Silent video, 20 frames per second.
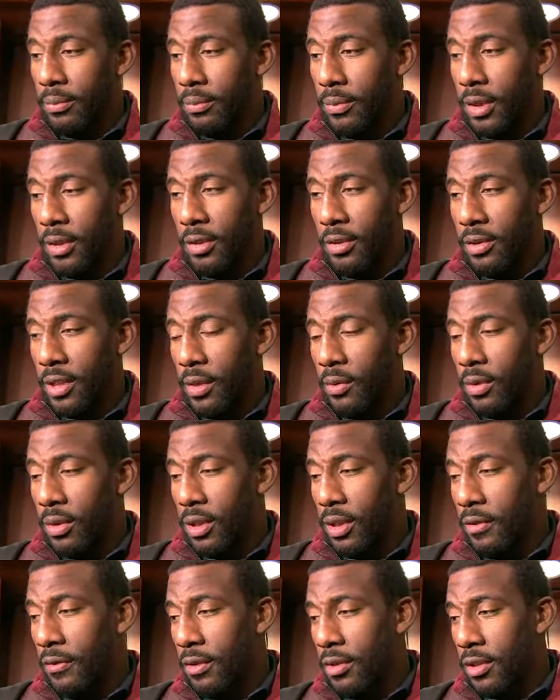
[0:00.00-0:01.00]
I just take what the
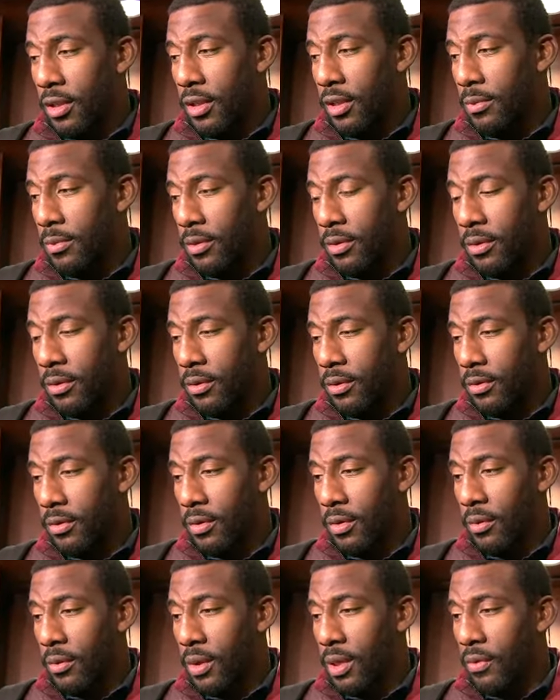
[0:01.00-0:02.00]
defense gives me.
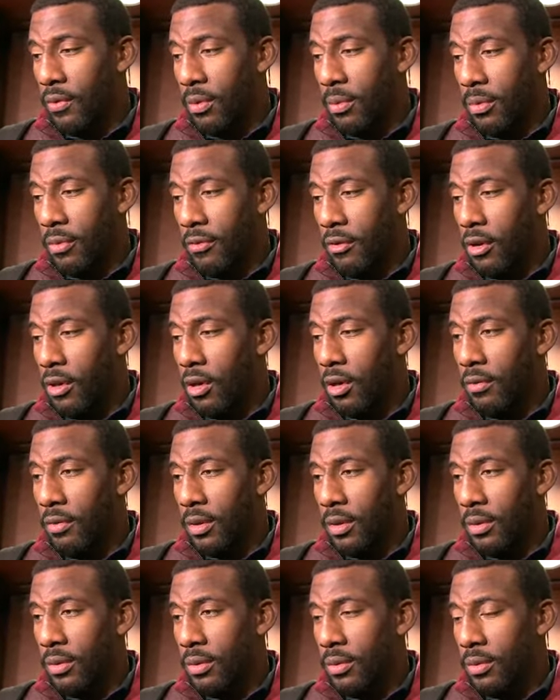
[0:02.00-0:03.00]
So whenever I'm involved,
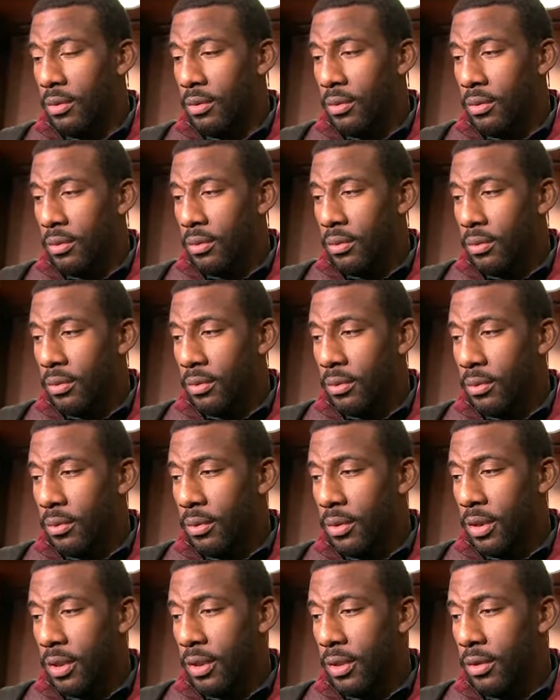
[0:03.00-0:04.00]

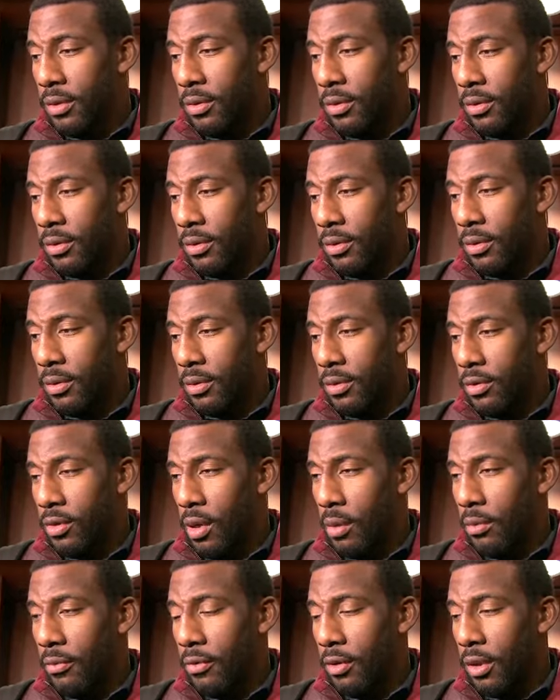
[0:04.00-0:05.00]
then it's
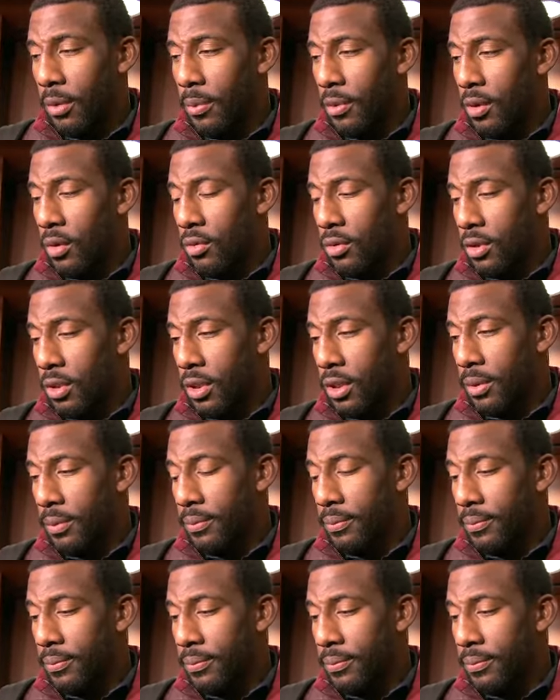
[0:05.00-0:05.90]
trouble for the opposing team.